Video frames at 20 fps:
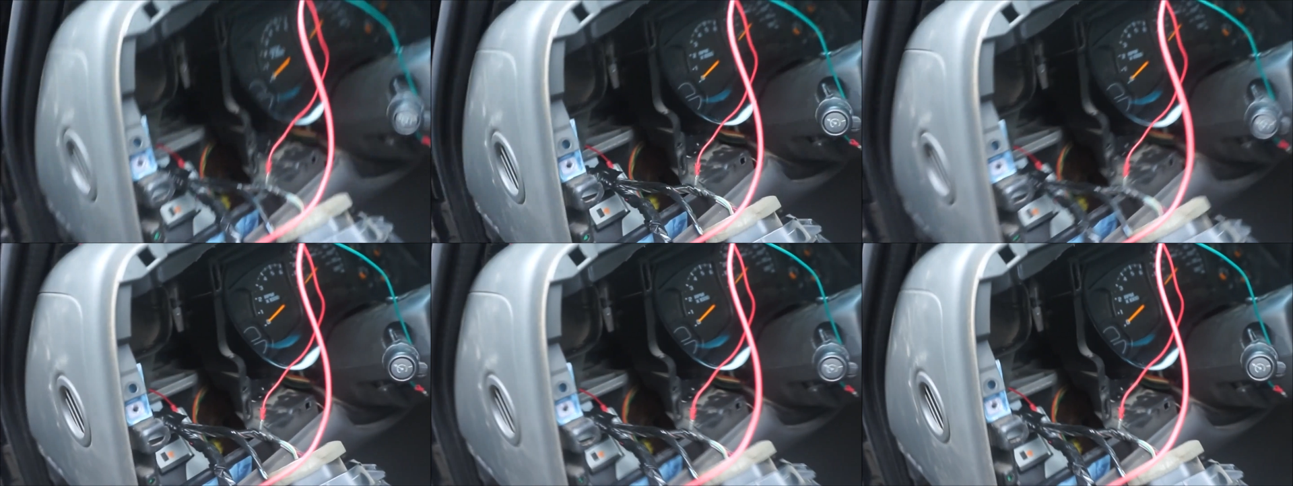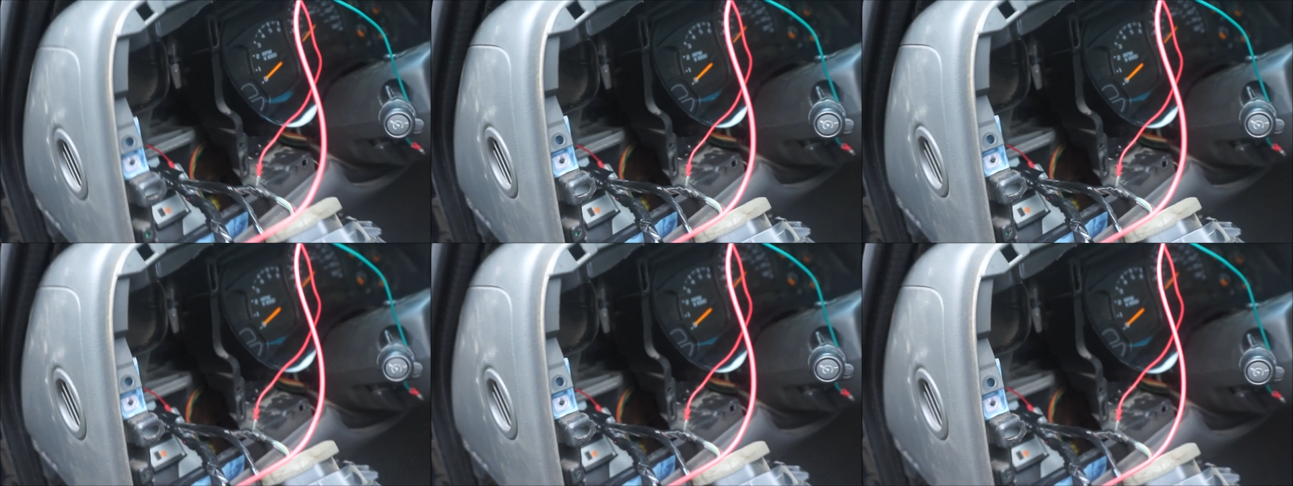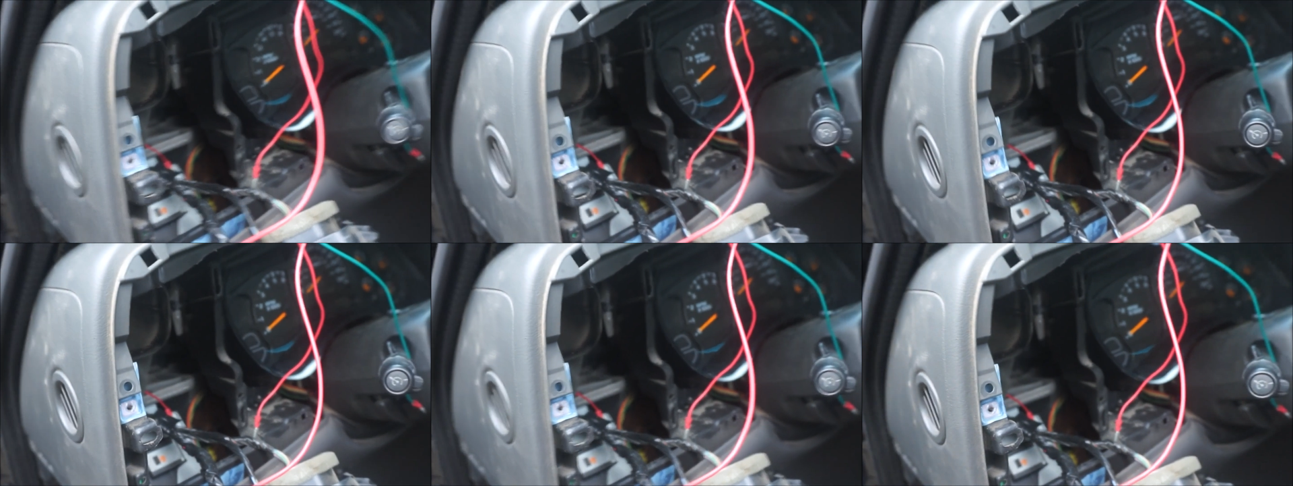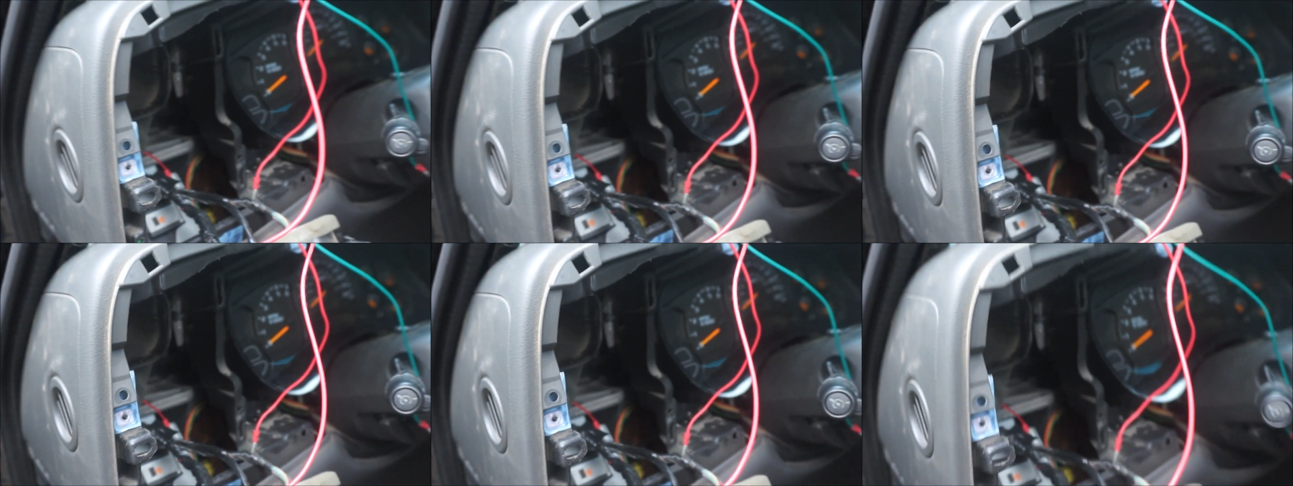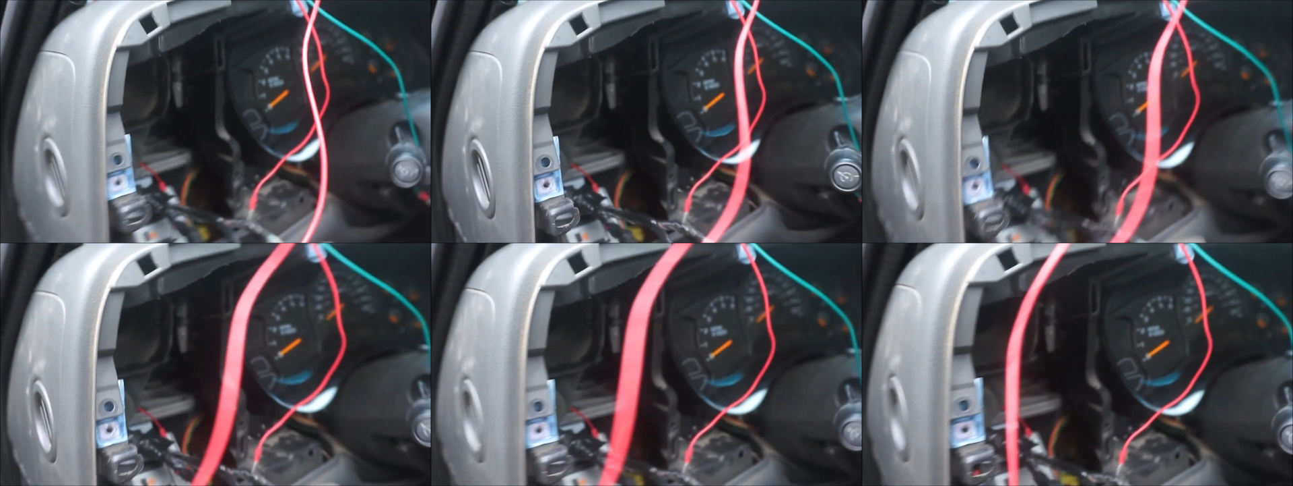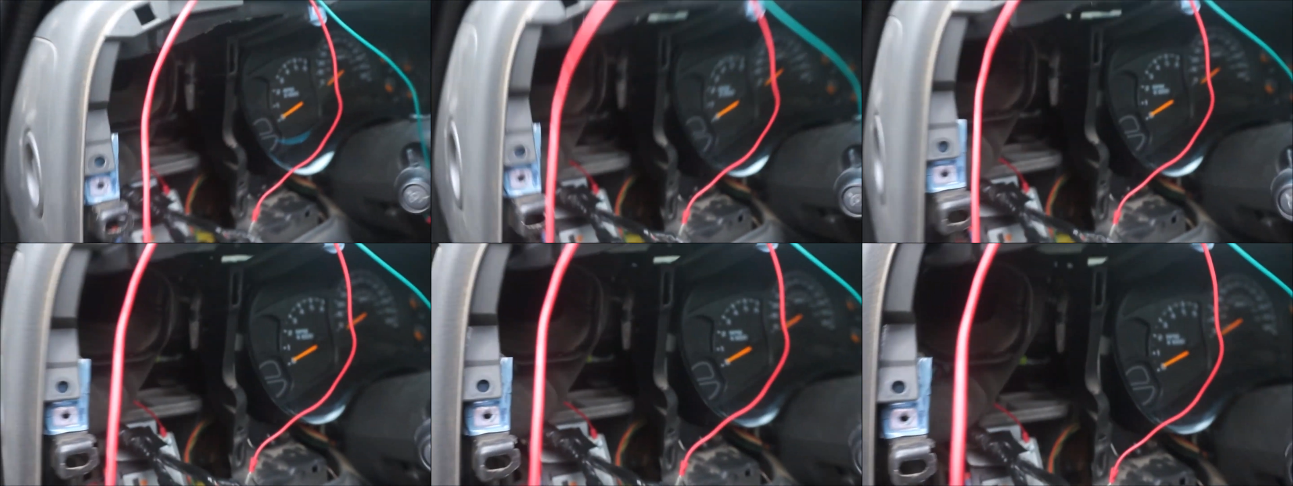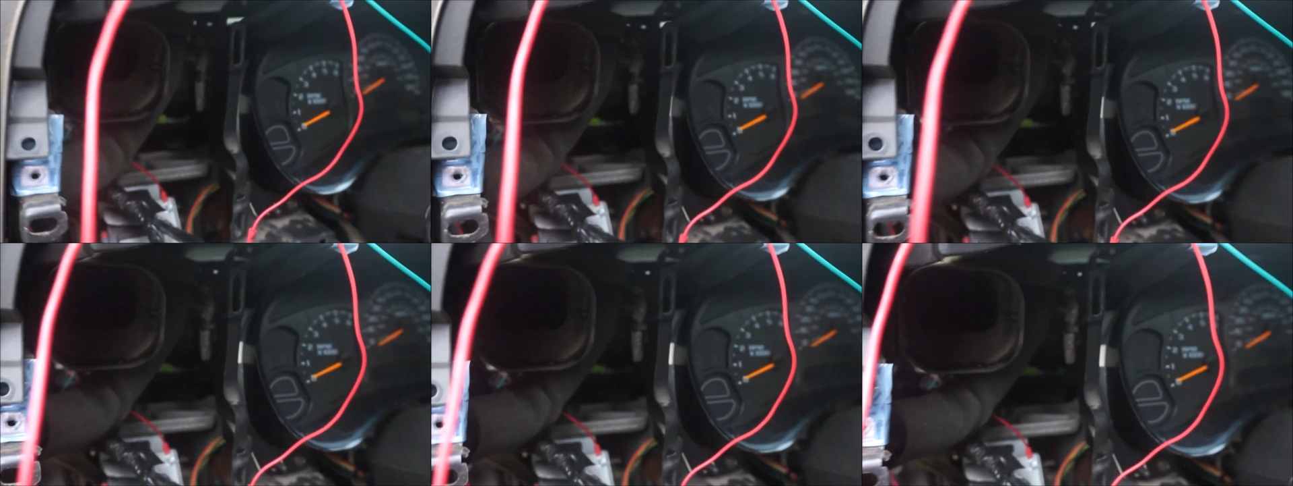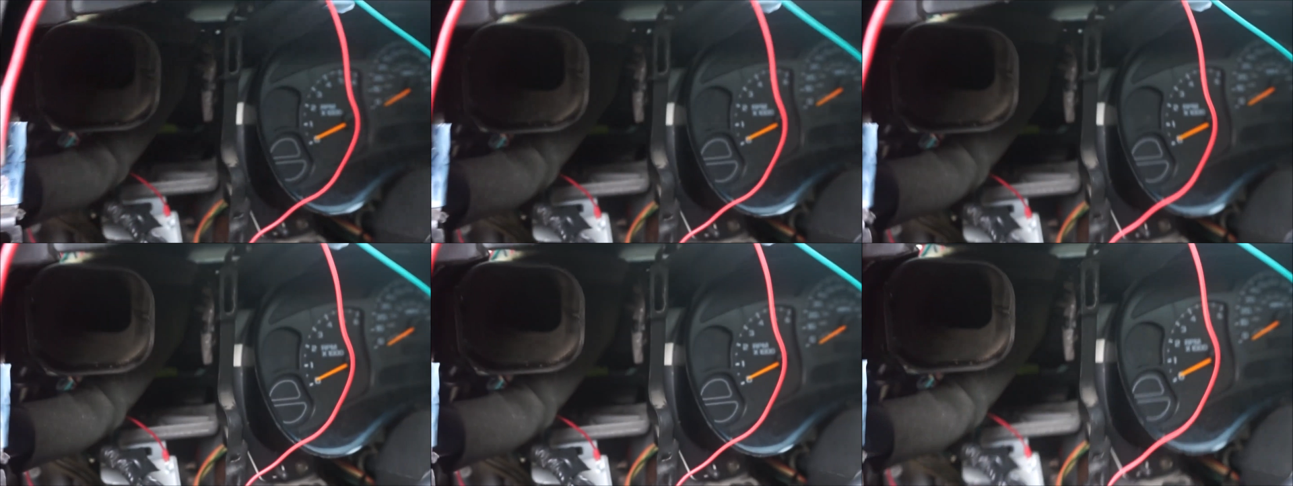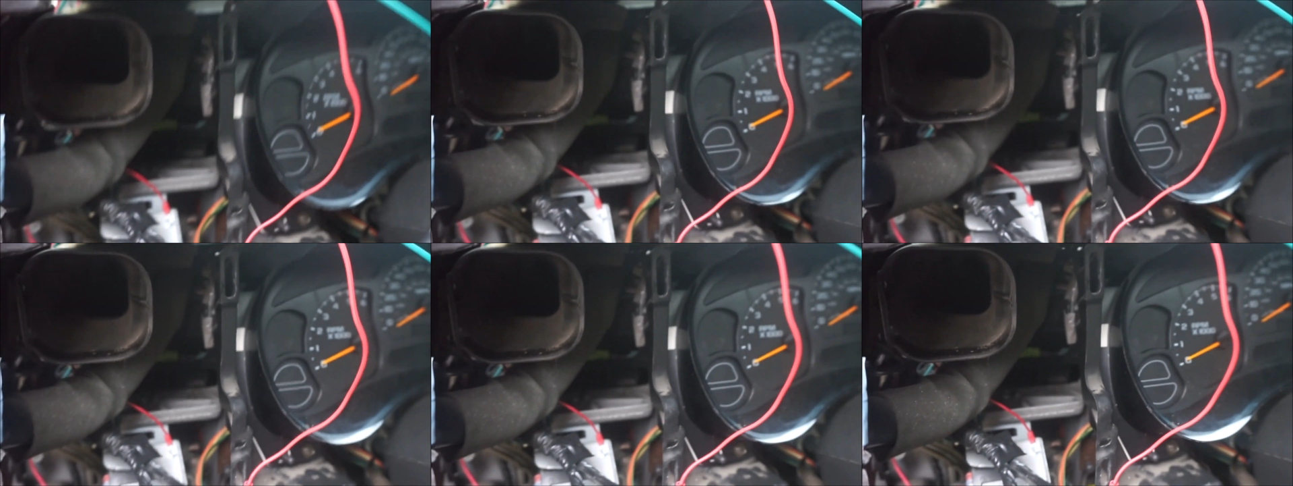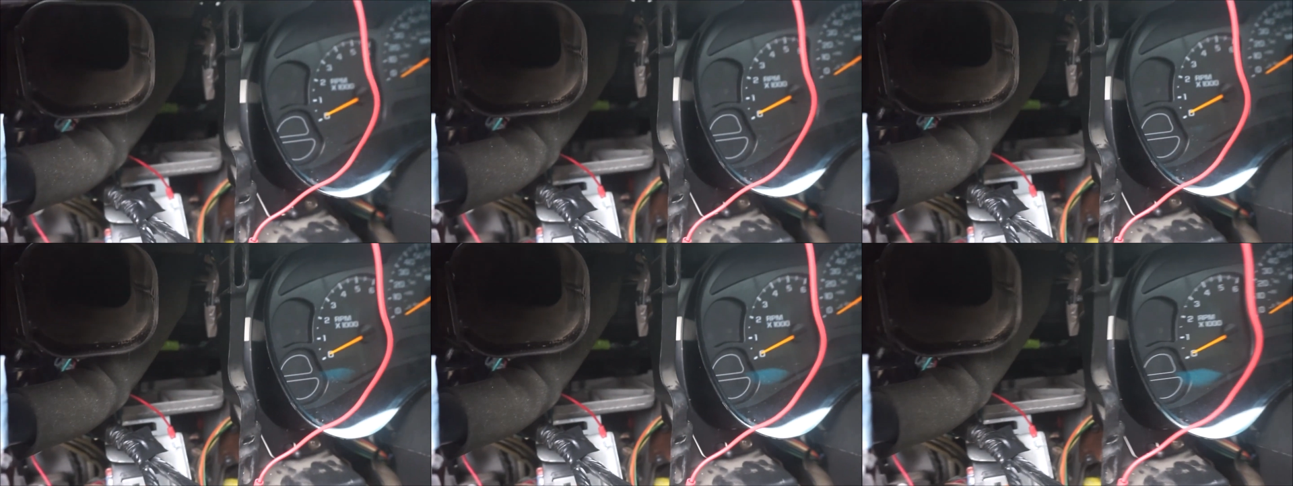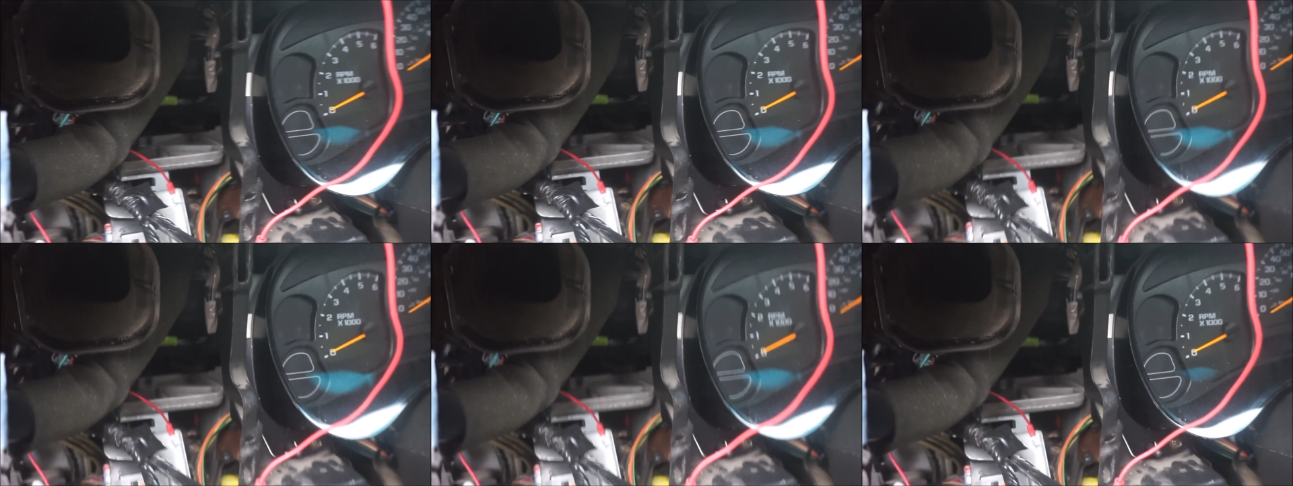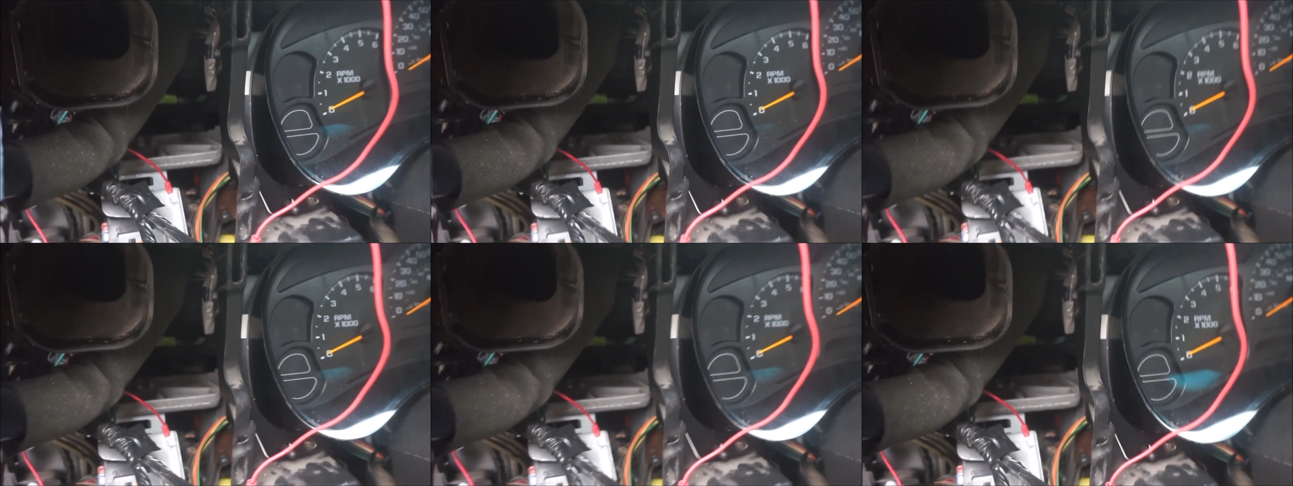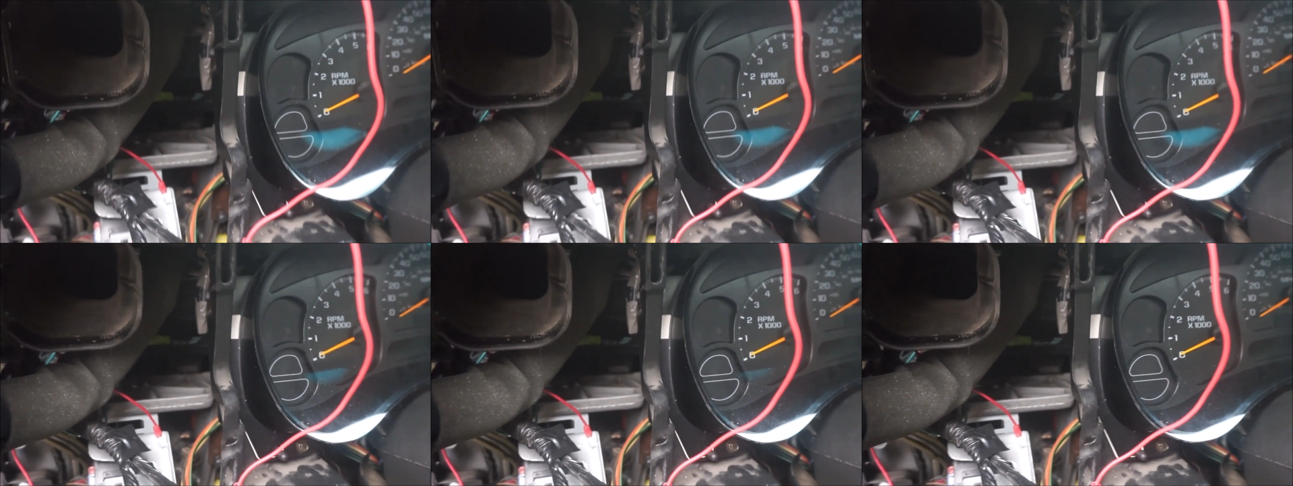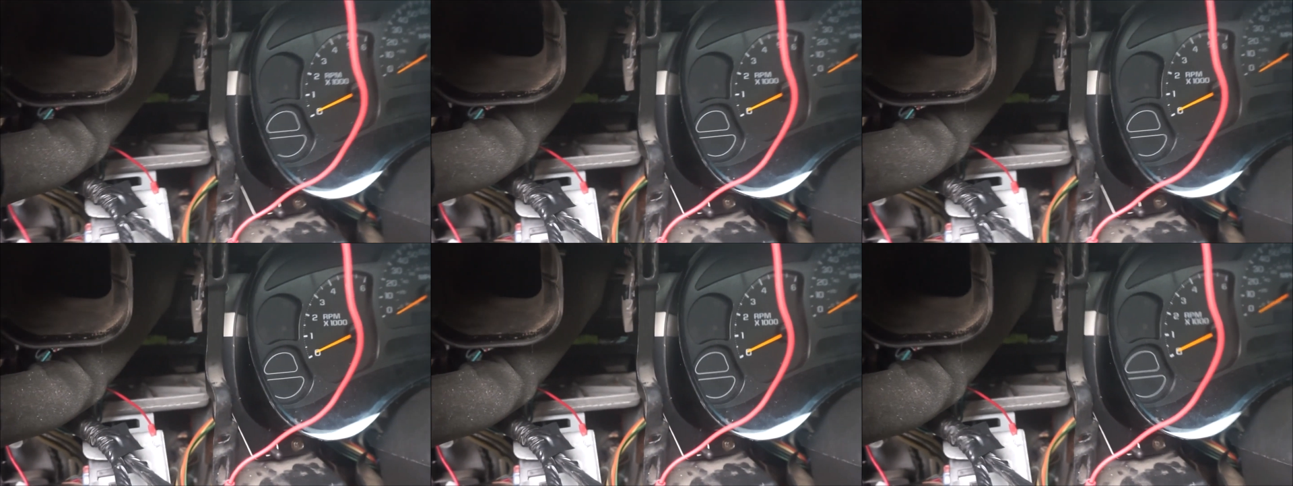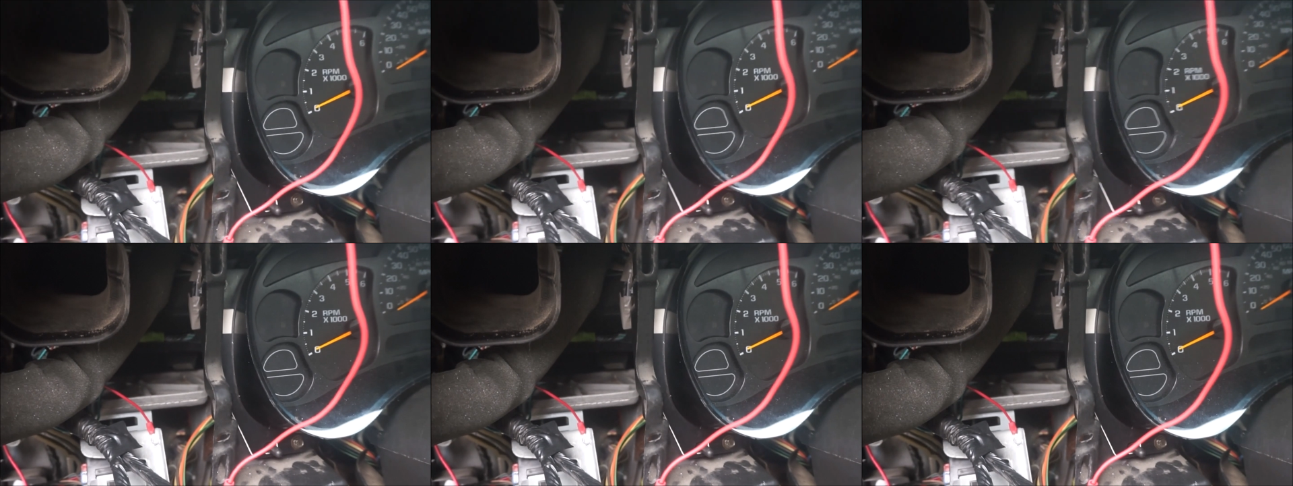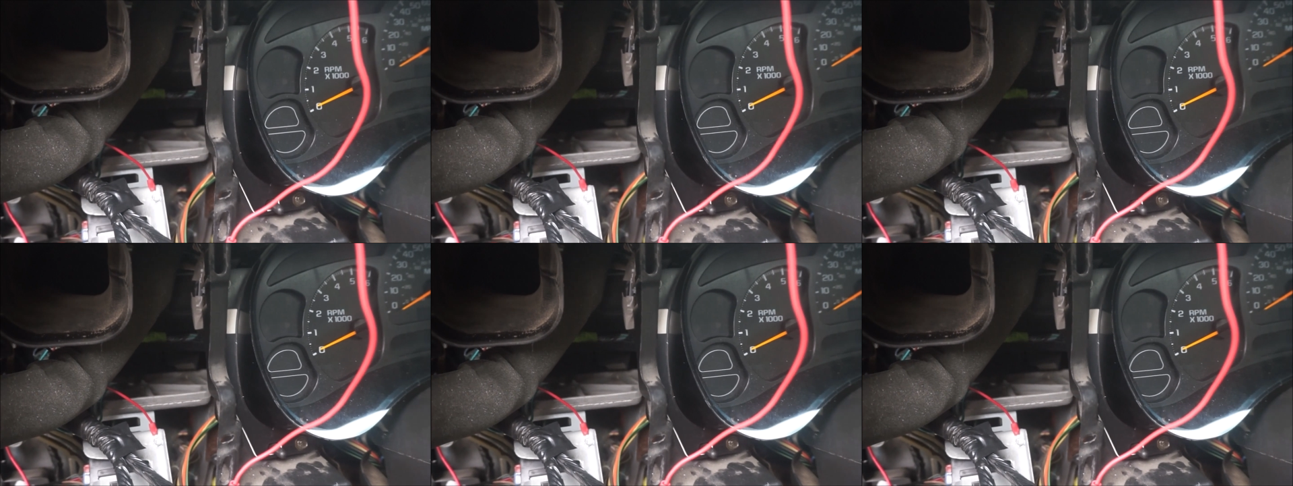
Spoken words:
[unreadable: no face in view]